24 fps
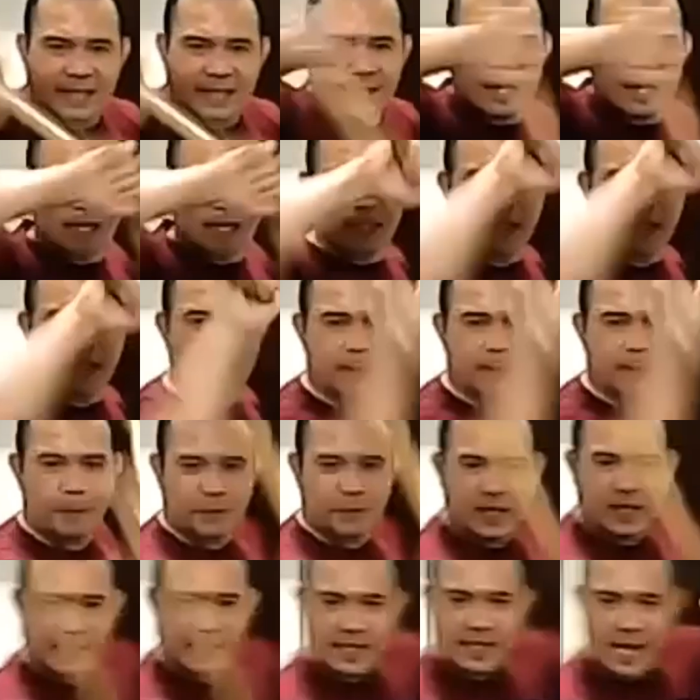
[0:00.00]
come up with a
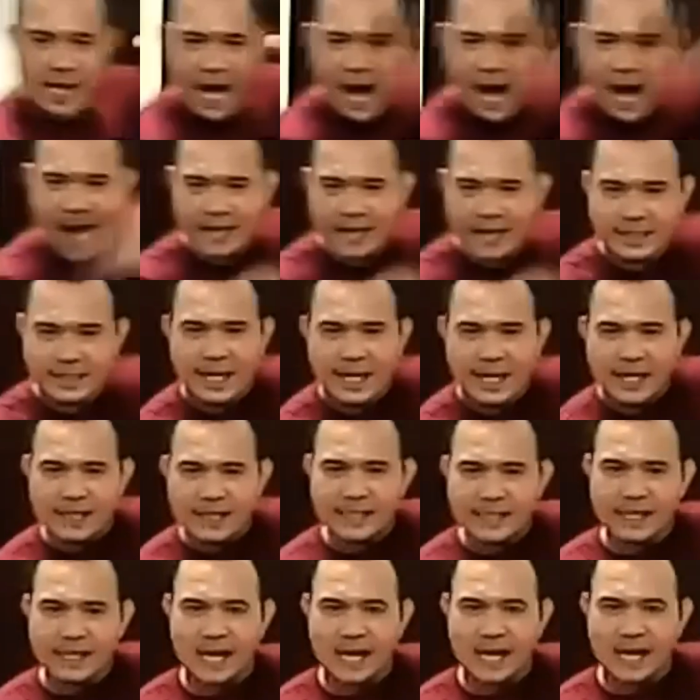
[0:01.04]
slash,
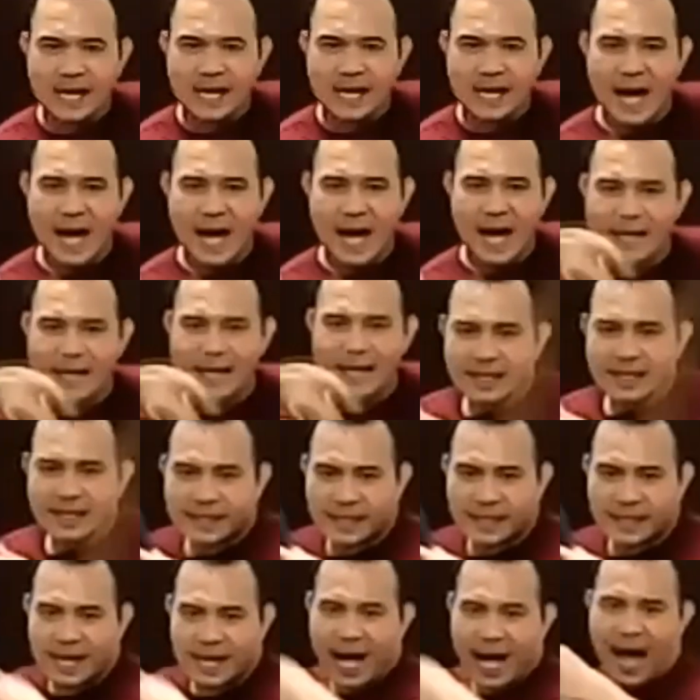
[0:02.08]
slash,
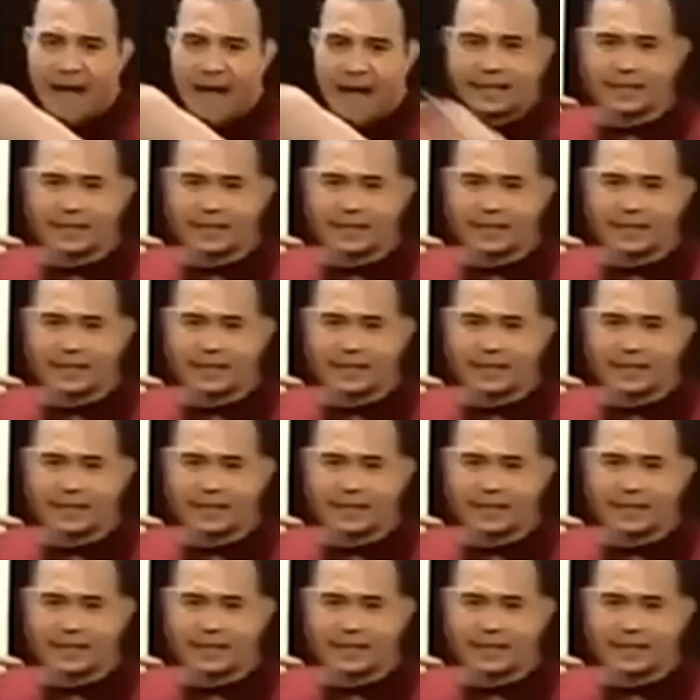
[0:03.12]
slash,